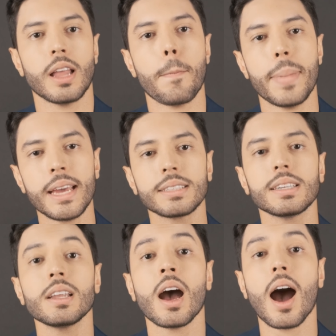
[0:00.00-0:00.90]
that makes
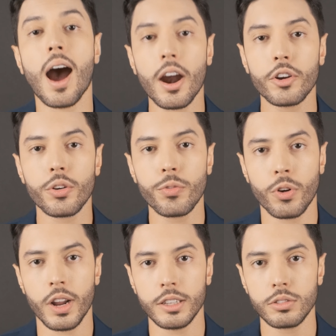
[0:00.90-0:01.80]
it harder
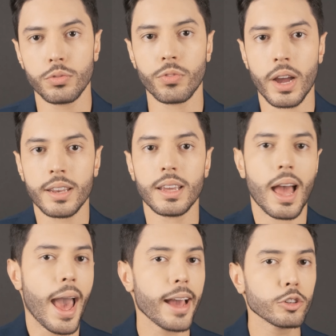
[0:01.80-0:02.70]
for us to find the
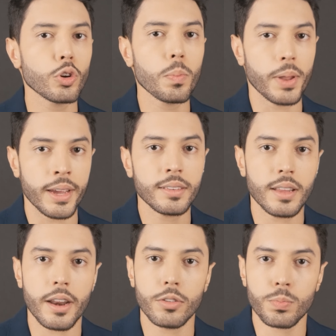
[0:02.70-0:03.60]
actual place
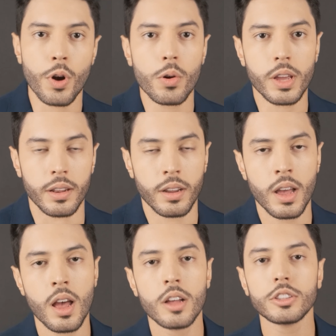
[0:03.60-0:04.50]
that is broken.
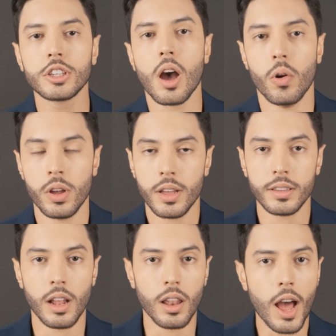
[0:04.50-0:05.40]
So,
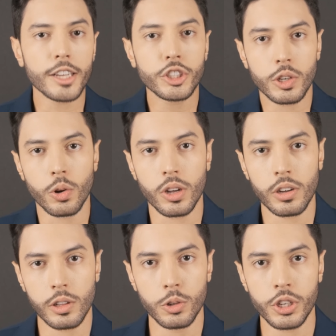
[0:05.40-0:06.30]
the logical
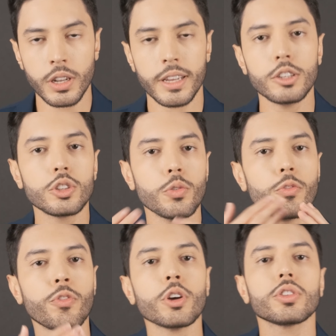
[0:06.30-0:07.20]
conclusion is to
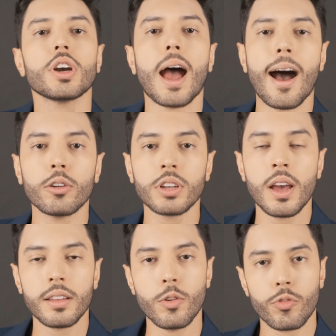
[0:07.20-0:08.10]
filter out
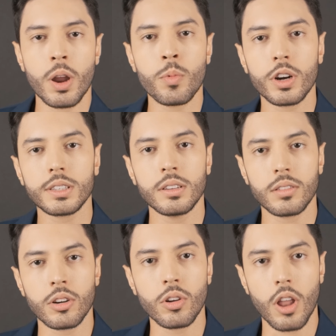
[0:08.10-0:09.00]
the framework's
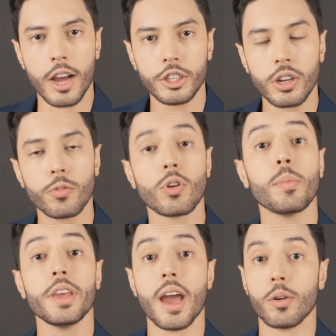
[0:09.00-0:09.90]
internal logic from
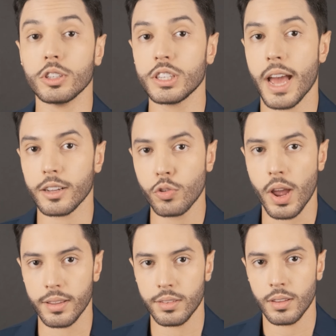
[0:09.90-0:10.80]
the error stack
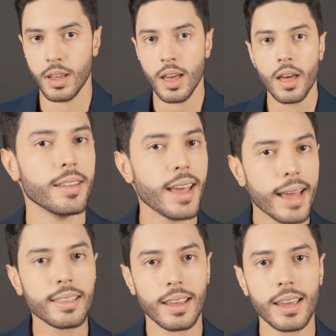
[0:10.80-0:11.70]
trace.
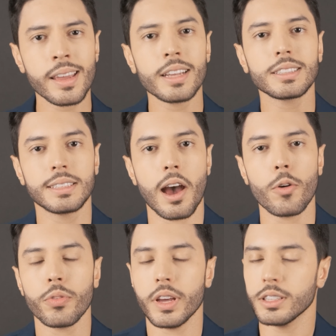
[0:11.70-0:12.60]
That in
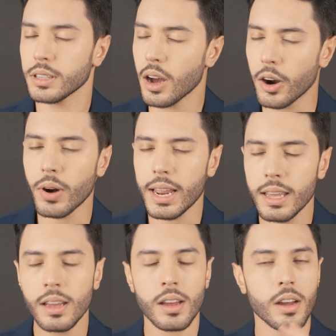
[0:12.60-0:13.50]
itself is
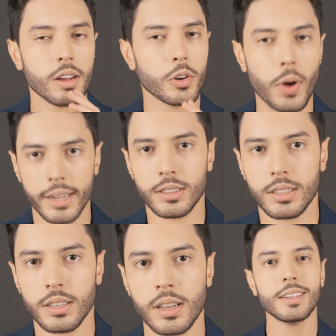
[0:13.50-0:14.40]
already
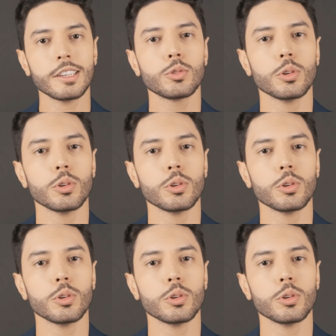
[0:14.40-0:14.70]
great. This